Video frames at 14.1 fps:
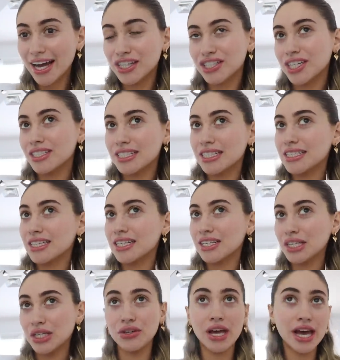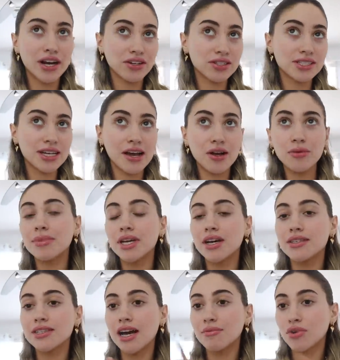I just did a little hairstyle
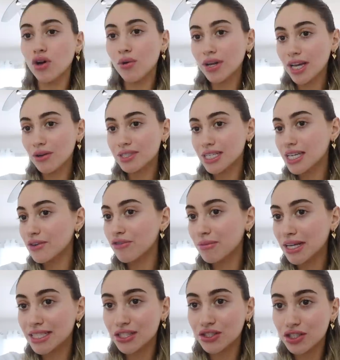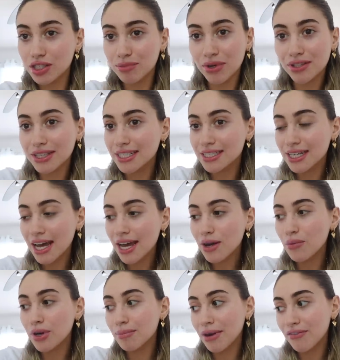because I'm going out to eat for my sister's birthday today
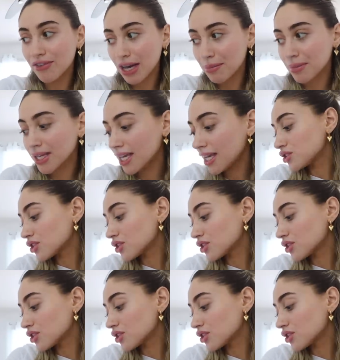with my family.